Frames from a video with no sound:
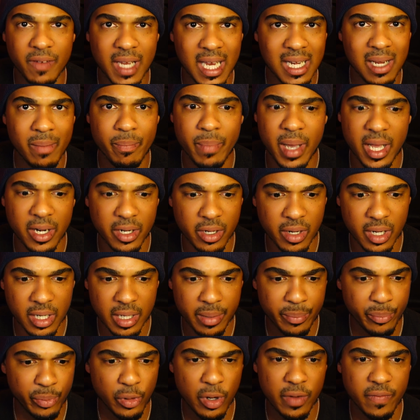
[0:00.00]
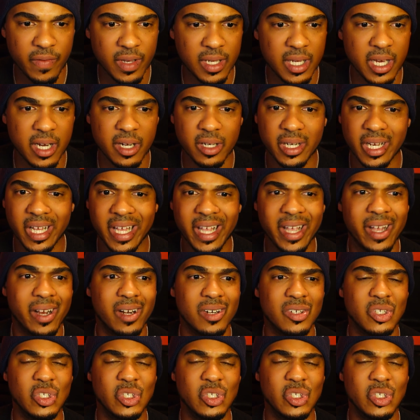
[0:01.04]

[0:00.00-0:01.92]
getting better and improving year to year.